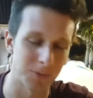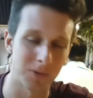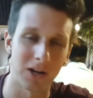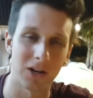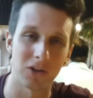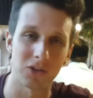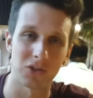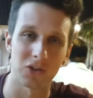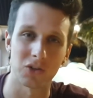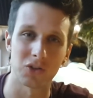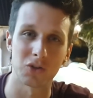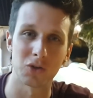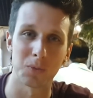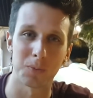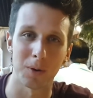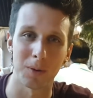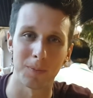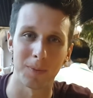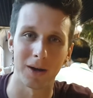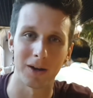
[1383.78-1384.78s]
mashed potatoes are
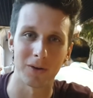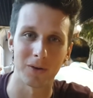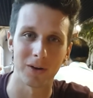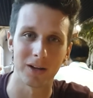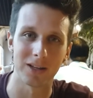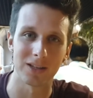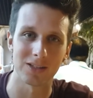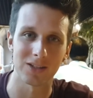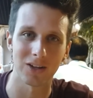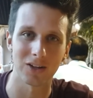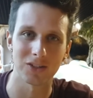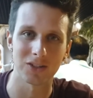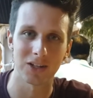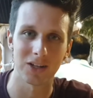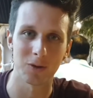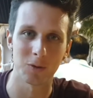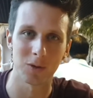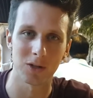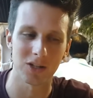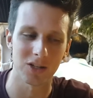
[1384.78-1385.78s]
super buttery and
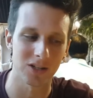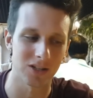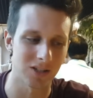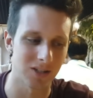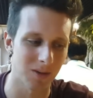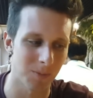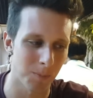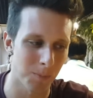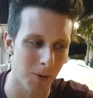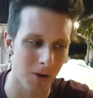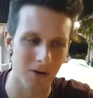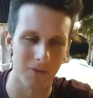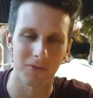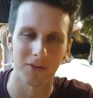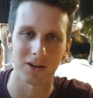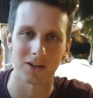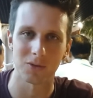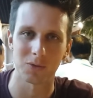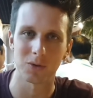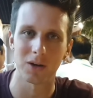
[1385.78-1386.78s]
salty, which is perfect.